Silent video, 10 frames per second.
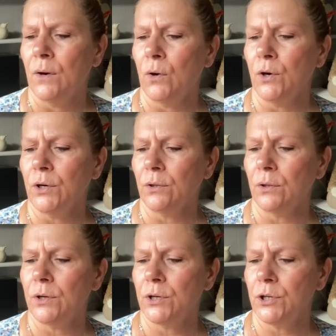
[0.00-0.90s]

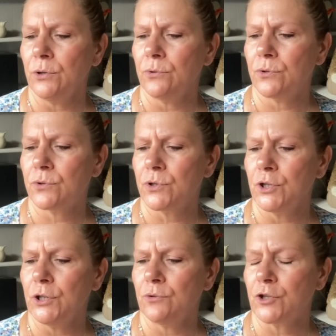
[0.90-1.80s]
Oil
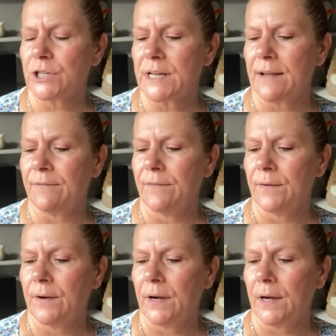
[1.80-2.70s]
nutritive,
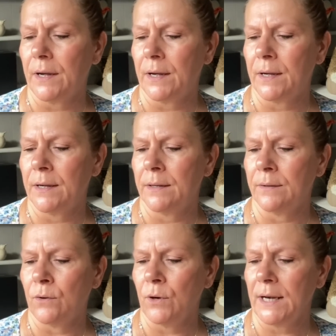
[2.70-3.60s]

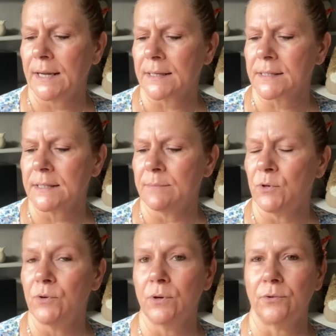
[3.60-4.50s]
oilic acid and
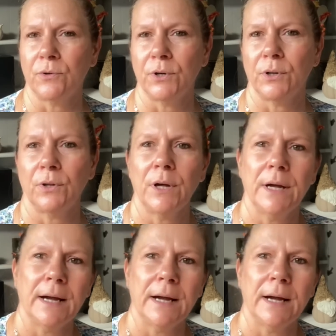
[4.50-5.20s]
marula oil.